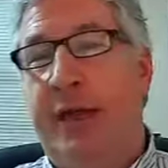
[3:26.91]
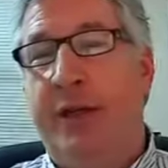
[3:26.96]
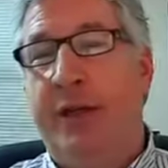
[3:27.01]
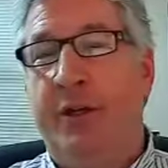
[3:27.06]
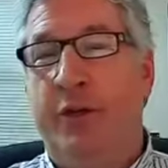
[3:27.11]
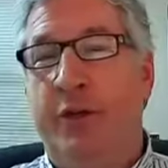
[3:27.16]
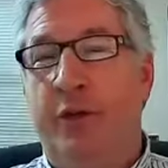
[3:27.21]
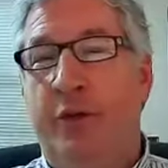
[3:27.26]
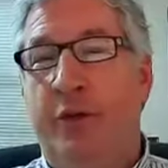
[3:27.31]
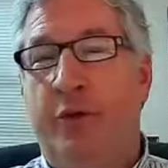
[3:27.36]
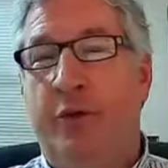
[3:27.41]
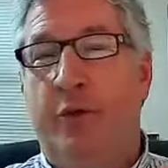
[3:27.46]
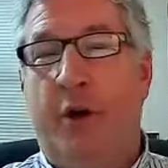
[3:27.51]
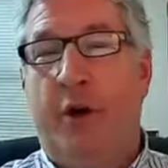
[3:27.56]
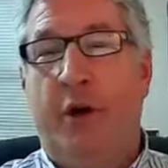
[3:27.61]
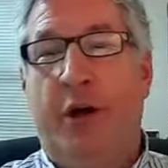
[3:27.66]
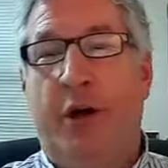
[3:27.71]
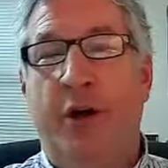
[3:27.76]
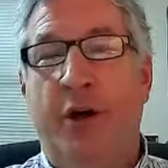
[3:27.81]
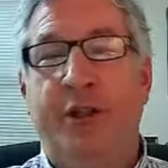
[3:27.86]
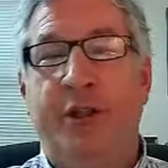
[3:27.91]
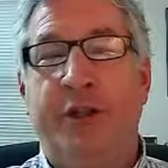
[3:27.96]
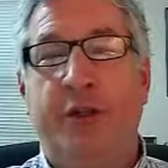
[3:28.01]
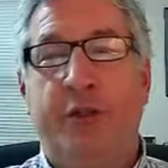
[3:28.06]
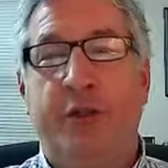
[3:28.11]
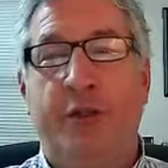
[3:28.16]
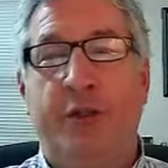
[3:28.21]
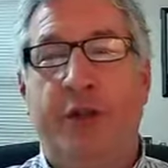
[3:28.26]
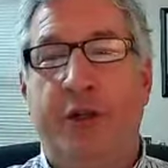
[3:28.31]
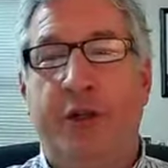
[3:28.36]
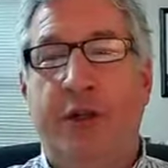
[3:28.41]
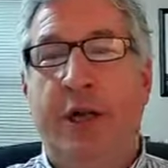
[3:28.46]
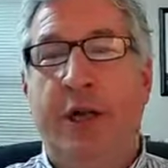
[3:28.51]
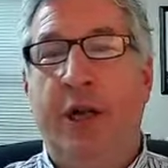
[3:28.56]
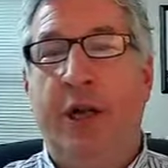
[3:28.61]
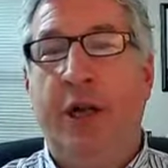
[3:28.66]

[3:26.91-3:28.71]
and you also should